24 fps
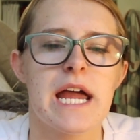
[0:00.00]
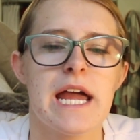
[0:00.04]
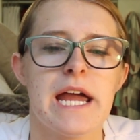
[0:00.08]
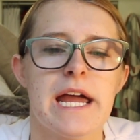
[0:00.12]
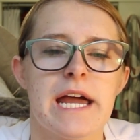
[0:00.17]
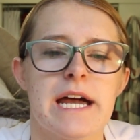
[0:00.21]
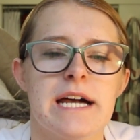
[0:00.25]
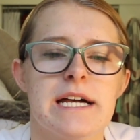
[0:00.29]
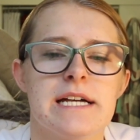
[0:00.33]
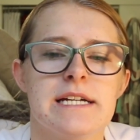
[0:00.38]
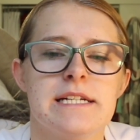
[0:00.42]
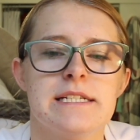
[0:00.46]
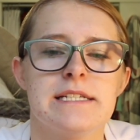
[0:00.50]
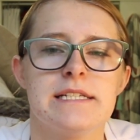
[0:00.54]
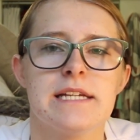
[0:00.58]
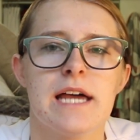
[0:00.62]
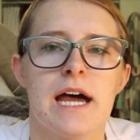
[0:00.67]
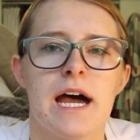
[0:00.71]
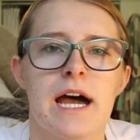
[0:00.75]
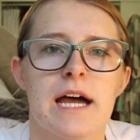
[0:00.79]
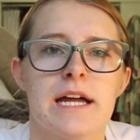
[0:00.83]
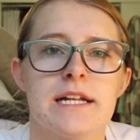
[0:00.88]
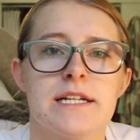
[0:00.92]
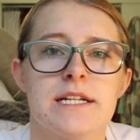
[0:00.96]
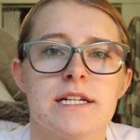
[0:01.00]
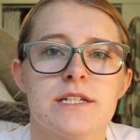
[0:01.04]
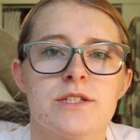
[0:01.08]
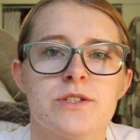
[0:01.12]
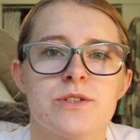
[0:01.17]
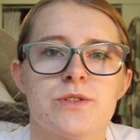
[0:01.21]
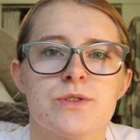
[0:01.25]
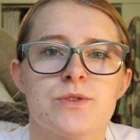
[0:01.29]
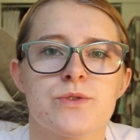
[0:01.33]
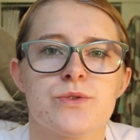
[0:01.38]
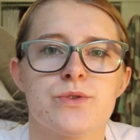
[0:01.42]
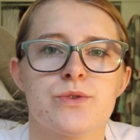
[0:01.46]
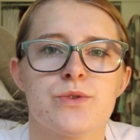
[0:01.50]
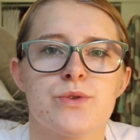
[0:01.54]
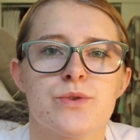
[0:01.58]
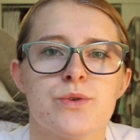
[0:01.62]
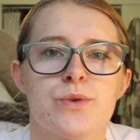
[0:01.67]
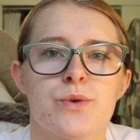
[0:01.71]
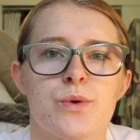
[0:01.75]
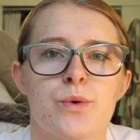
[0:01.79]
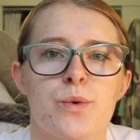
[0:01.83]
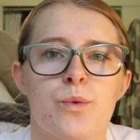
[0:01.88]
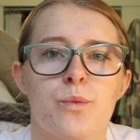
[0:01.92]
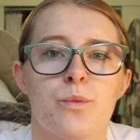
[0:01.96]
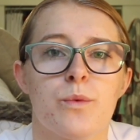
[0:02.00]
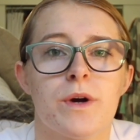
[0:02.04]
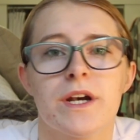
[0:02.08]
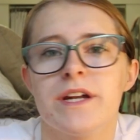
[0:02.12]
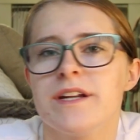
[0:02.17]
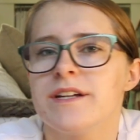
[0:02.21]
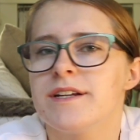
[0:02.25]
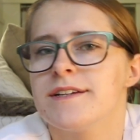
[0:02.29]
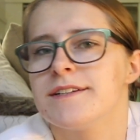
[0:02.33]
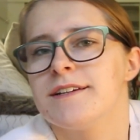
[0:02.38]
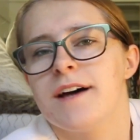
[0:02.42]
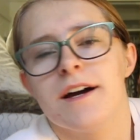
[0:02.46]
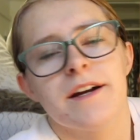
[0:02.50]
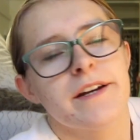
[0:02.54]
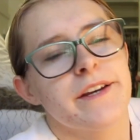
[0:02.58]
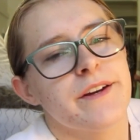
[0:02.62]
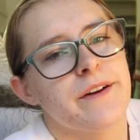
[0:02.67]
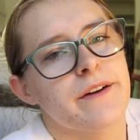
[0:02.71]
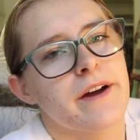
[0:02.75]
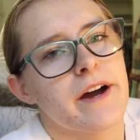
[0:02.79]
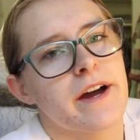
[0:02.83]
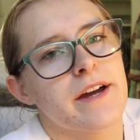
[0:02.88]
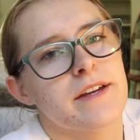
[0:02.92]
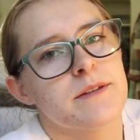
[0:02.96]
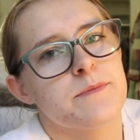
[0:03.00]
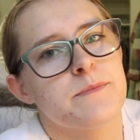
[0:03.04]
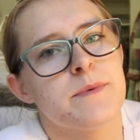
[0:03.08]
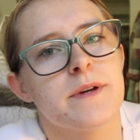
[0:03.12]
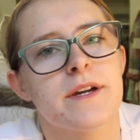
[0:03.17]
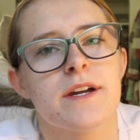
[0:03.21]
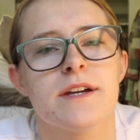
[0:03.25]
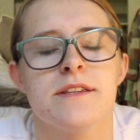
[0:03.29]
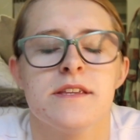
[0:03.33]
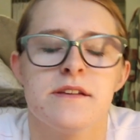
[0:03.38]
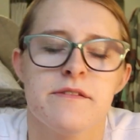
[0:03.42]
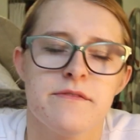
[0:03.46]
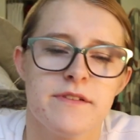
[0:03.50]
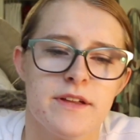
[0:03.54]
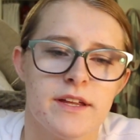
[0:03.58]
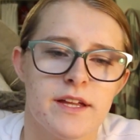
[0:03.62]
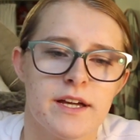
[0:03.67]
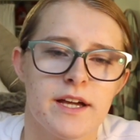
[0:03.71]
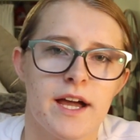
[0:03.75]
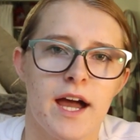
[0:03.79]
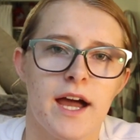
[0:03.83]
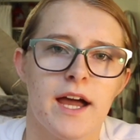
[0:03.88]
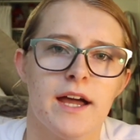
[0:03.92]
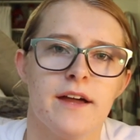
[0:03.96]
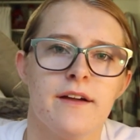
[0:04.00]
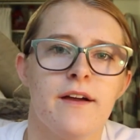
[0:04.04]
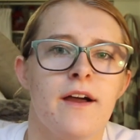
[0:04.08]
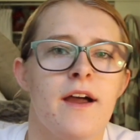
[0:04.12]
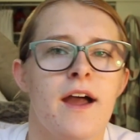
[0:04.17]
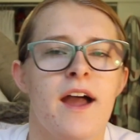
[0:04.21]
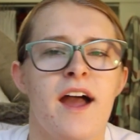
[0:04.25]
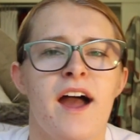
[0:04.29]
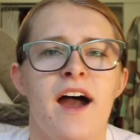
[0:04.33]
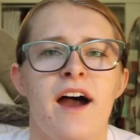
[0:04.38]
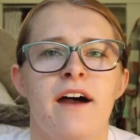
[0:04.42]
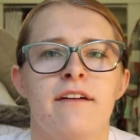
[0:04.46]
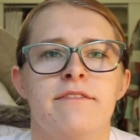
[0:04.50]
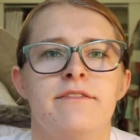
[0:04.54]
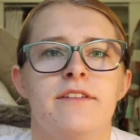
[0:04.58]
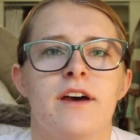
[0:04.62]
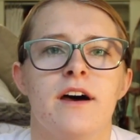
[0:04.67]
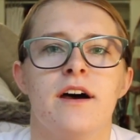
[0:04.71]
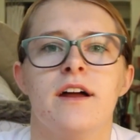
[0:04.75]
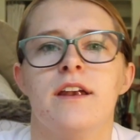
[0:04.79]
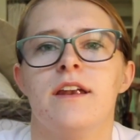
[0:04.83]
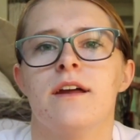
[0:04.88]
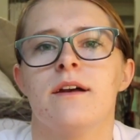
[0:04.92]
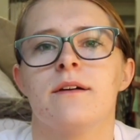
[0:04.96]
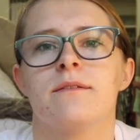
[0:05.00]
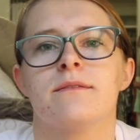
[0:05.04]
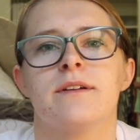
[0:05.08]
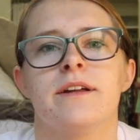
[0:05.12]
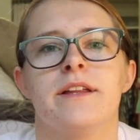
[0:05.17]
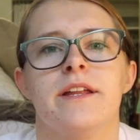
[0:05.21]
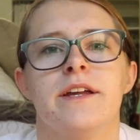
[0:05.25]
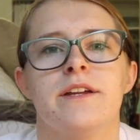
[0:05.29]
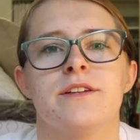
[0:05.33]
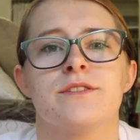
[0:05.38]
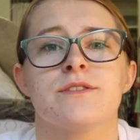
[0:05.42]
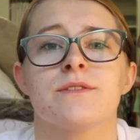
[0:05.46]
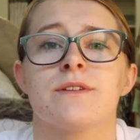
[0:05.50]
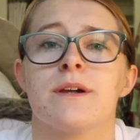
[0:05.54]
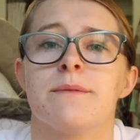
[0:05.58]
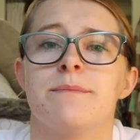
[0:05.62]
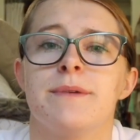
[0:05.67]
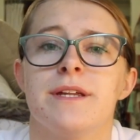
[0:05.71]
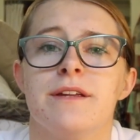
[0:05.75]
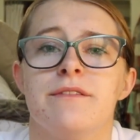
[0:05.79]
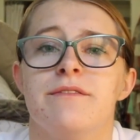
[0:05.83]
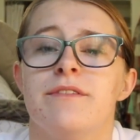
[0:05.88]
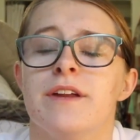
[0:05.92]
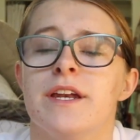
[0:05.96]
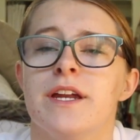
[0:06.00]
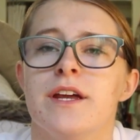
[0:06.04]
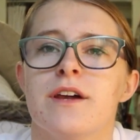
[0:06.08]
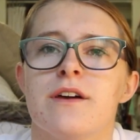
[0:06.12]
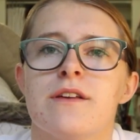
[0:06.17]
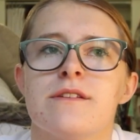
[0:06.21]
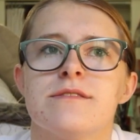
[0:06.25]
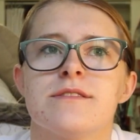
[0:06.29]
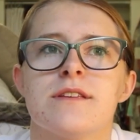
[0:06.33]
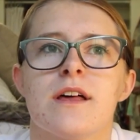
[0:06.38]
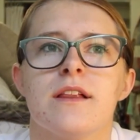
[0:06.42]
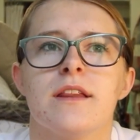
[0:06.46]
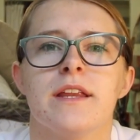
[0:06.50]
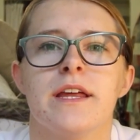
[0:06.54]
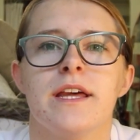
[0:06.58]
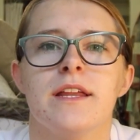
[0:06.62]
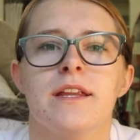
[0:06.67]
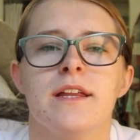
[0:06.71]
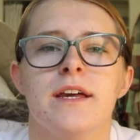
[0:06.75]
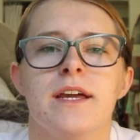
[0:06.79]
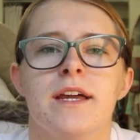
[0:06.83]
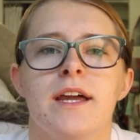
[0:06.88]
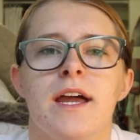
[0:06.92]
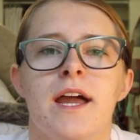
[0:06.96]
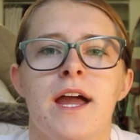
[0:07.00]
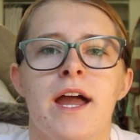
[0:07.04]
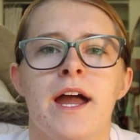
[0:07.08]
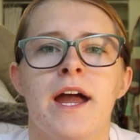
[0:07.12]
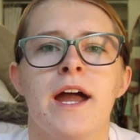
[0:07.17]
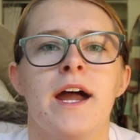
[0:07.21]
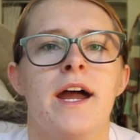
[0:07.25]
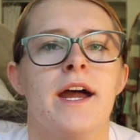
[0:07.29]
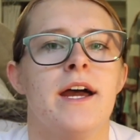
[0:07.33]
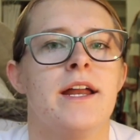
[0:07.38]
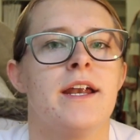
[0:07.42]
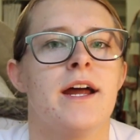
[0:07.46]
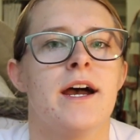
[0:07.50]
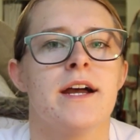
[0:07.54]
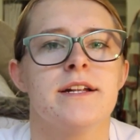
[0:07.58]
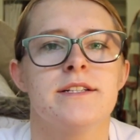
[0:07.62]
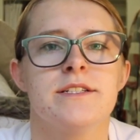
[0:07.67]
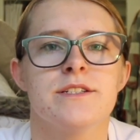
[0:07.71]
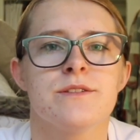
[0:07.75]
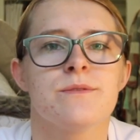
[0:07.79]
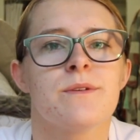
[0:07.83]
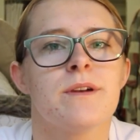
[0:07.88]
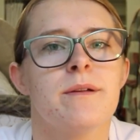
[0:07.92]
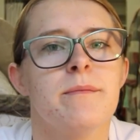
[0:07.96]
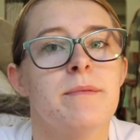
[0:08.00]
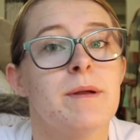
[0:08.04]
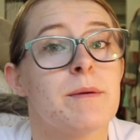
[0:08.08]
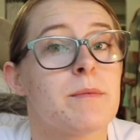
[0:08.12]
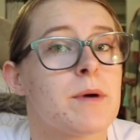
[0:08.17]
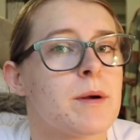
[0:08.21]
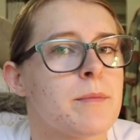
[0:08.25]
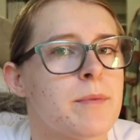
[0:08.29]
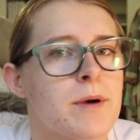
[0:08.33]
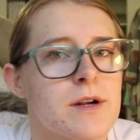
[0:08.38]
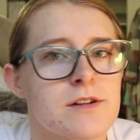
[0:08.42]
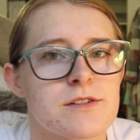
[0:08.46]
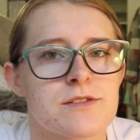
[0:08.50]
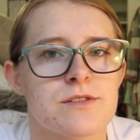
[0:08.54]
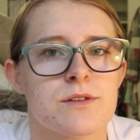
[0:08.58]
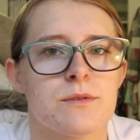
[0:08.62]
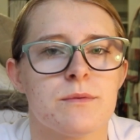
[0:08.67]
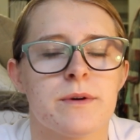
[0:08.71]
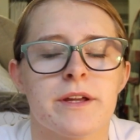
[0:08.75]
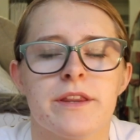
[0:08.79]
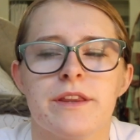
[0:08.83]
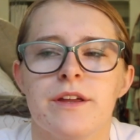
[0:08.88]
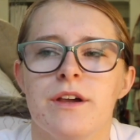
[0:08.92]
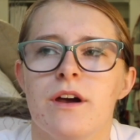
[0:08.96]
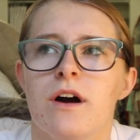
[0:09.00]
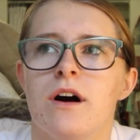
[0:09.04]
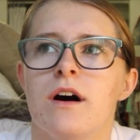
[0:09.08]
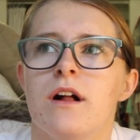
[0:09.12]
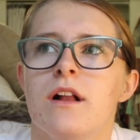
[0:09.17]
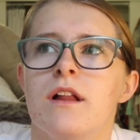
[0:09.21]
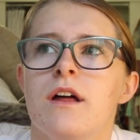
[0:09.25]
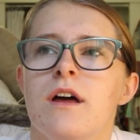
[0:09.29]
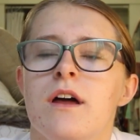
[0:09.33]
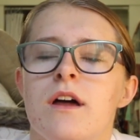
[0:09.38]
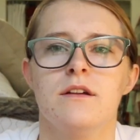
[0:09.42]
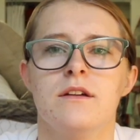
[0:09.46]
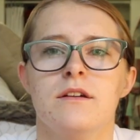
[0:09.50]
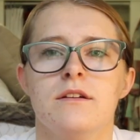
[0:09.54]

and I just wanted to talk to you guys because I feel like I have done really scripted videos lately, and I just want to be more personal with you all.